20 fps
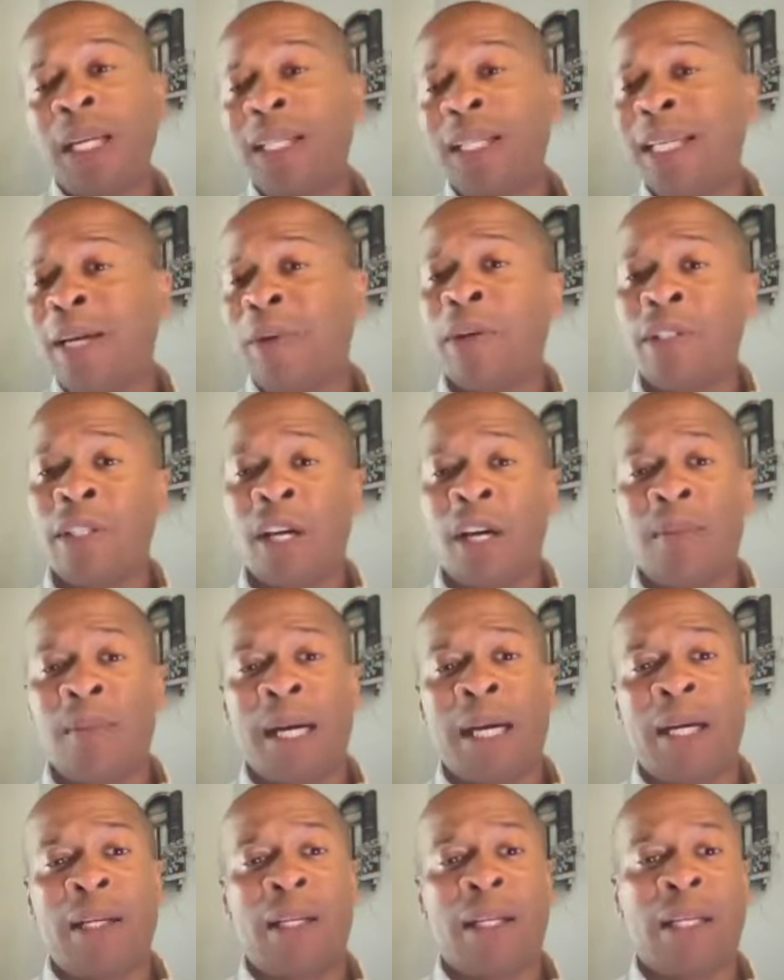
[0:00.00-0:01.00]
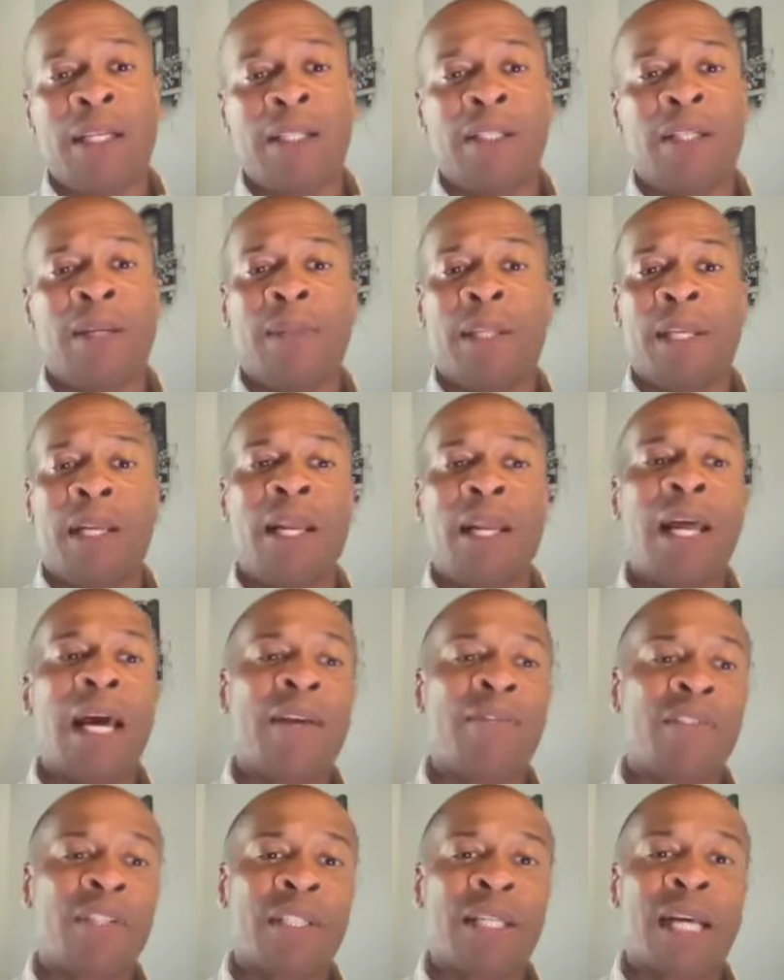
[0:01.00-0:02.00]
They were going to talk about uh, some of the
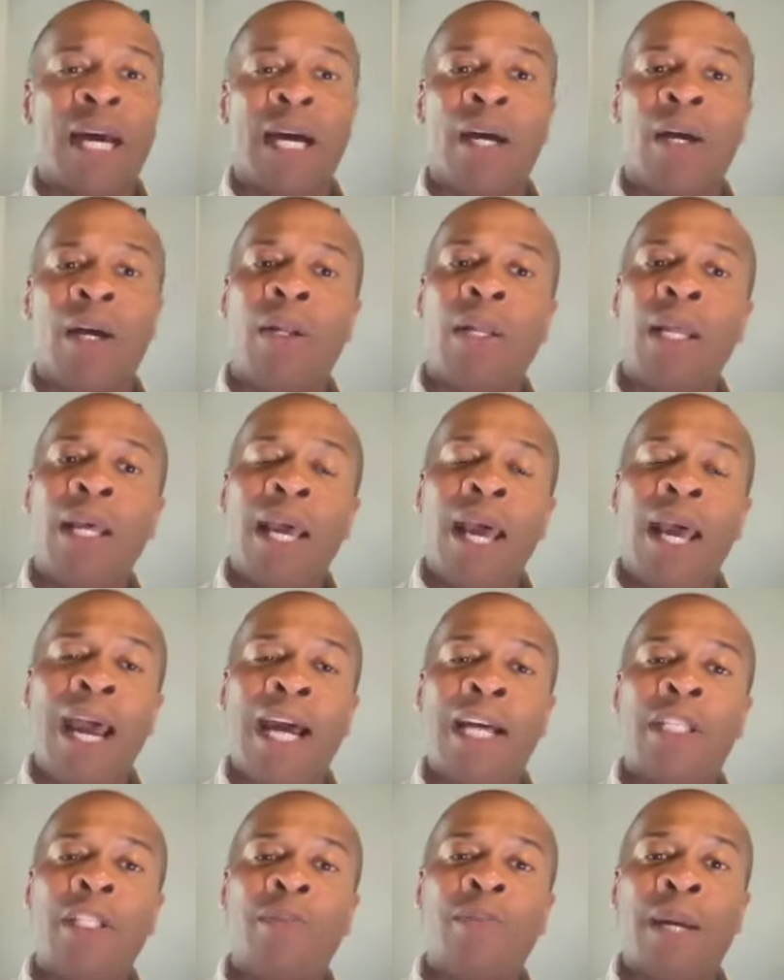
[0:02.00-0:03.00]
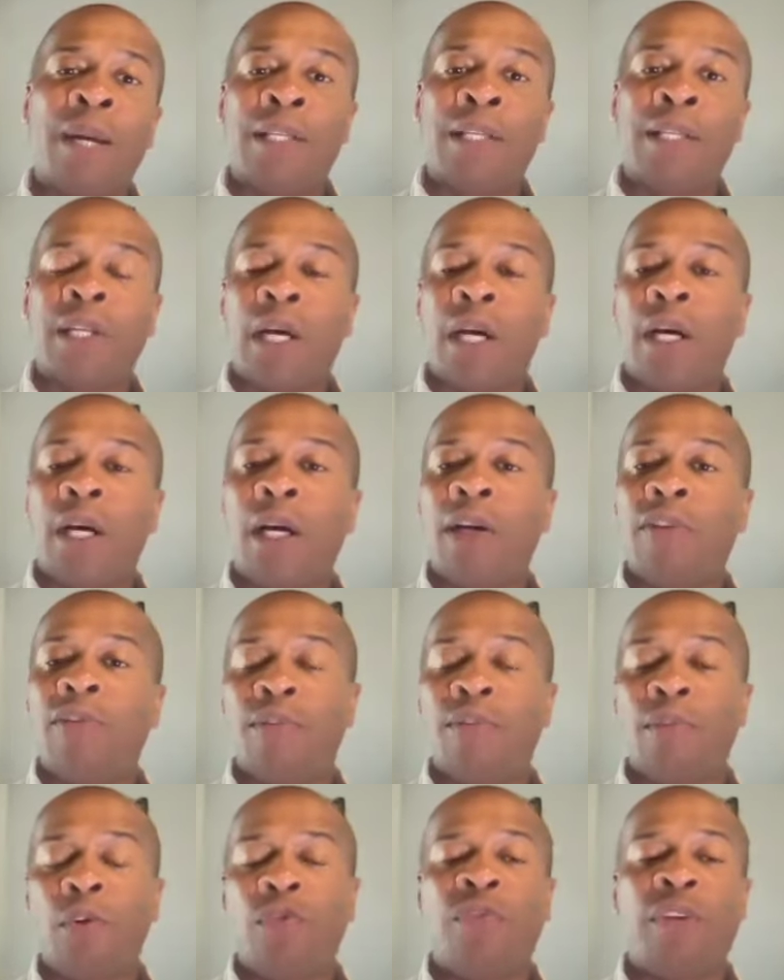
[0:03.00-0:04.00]
lifestyle aspects of
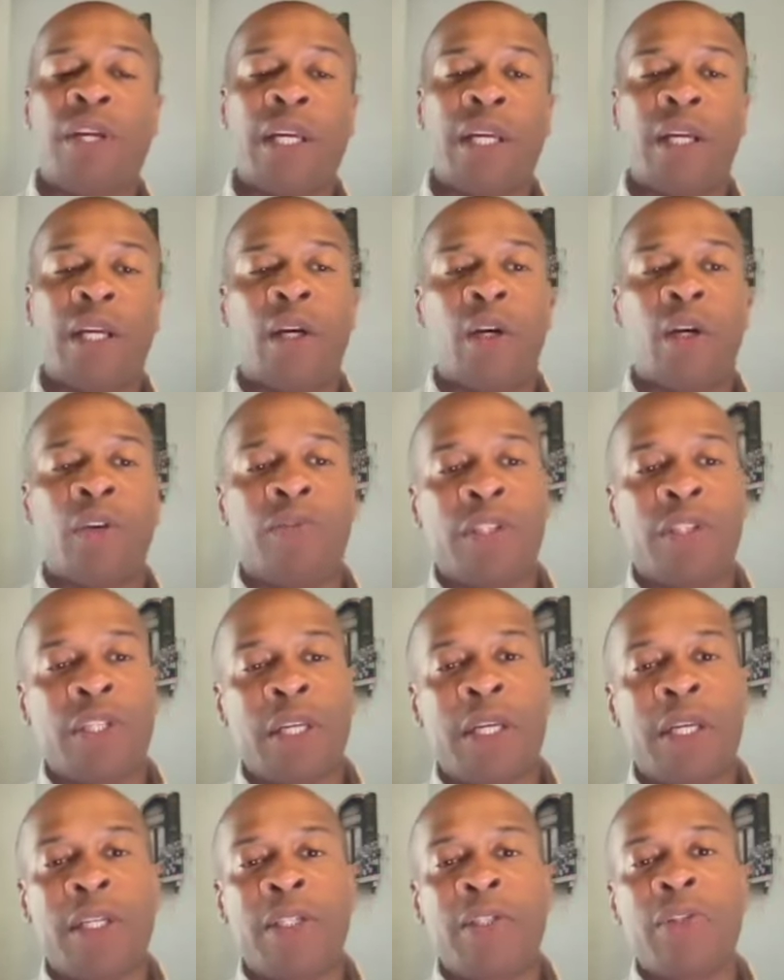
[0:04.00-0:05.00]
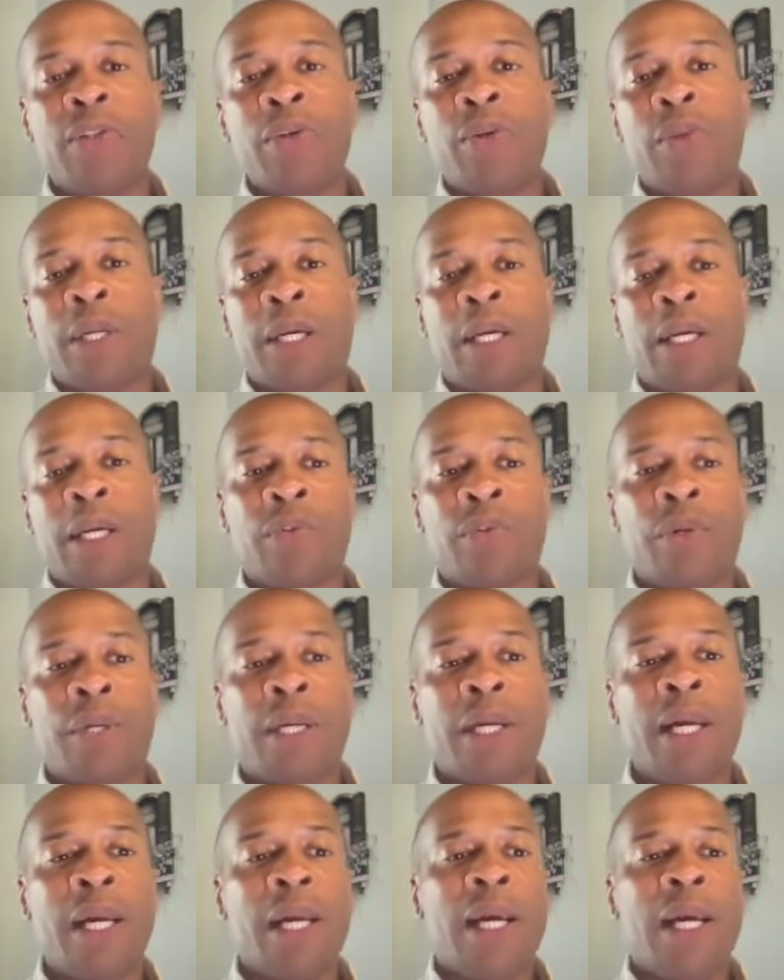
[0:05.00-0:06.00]
moving overseas to a
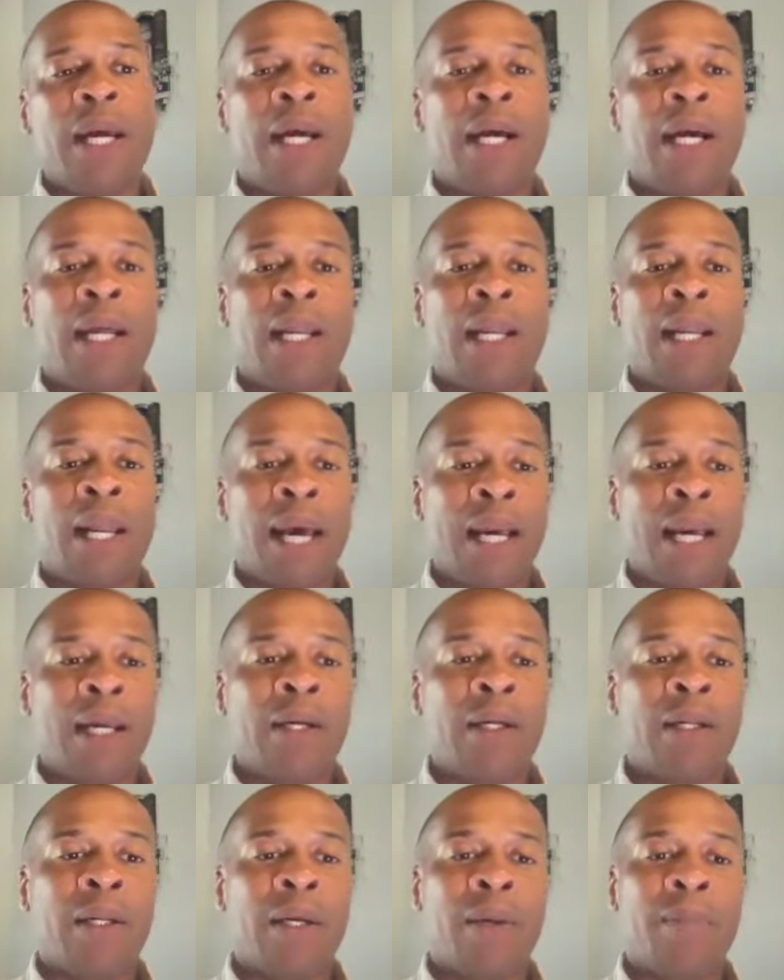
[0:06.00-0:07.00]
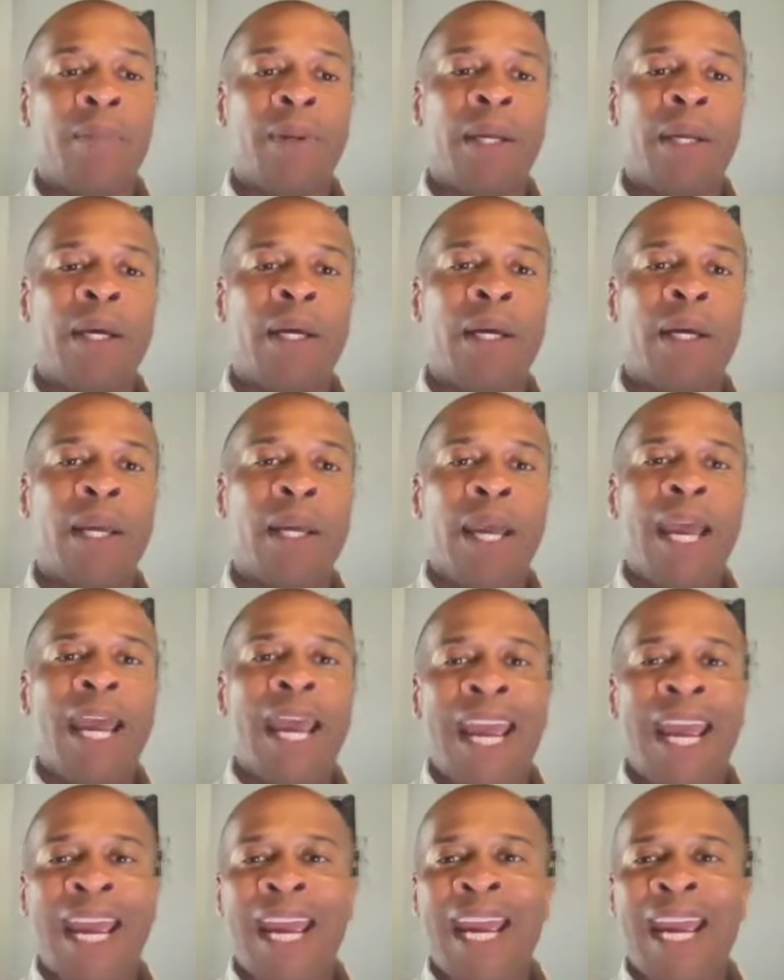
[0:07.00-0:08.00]
country uh, like Colombia,
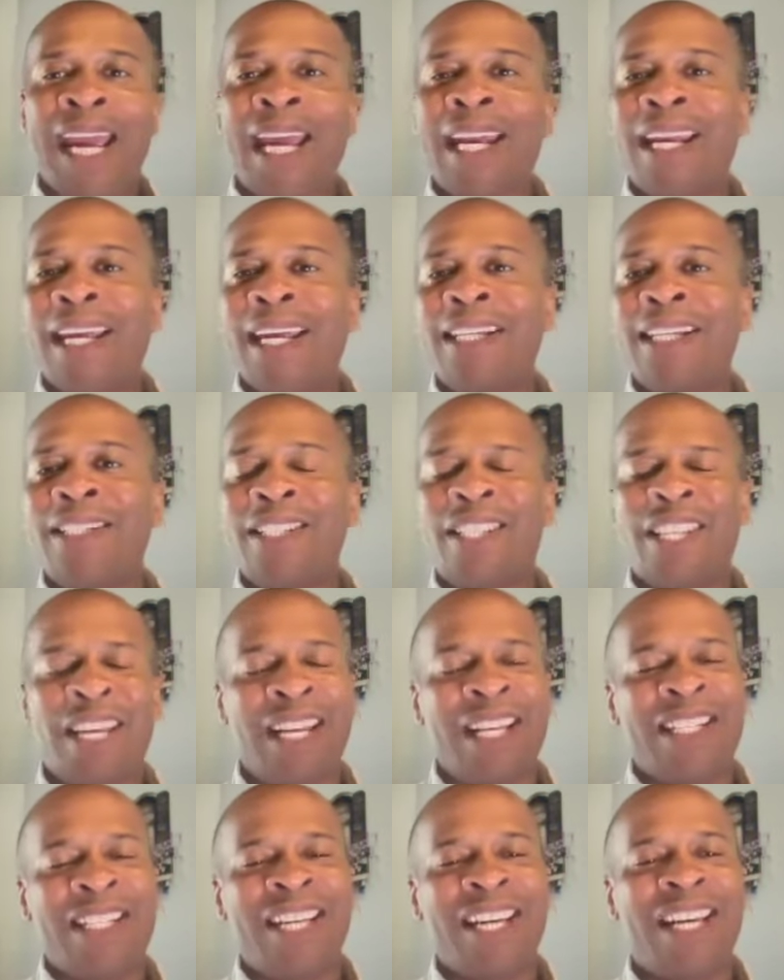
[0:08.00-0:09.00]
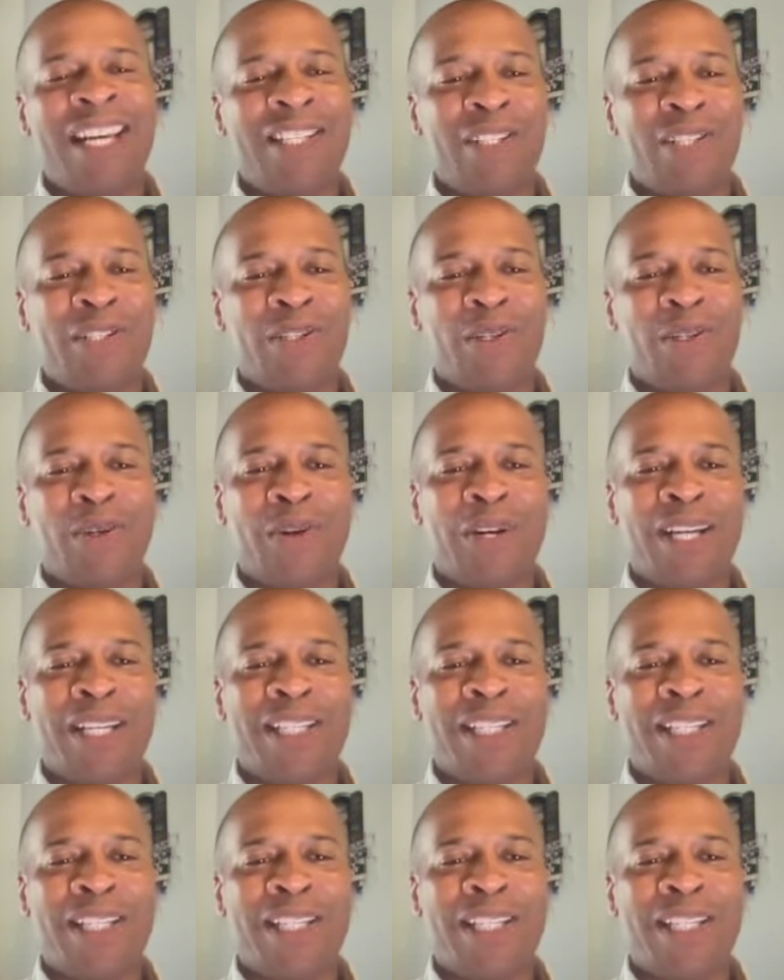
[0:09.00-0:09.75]
and just get into his story.